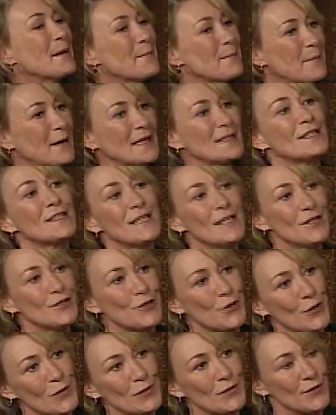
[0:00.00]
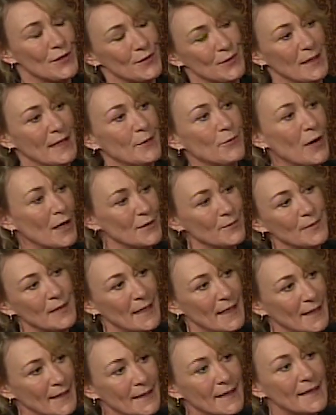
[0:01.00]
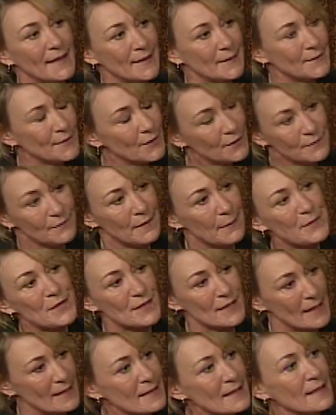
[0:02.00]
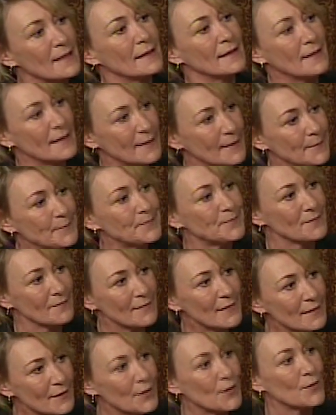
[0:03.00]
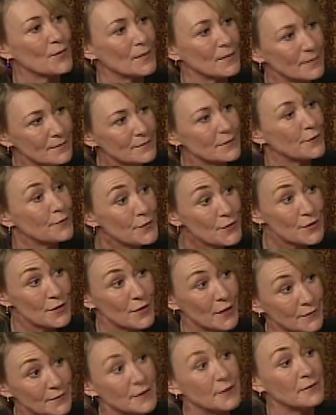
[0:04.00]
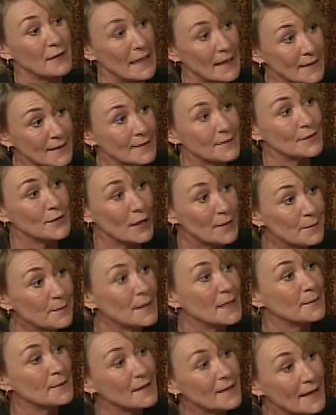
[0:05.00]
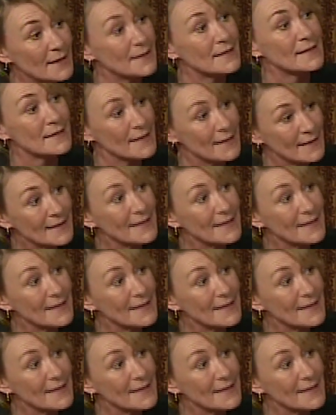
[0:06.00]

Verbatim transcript: but she is also in one way um, you know representing um, you know the future of Iran young wow. people that's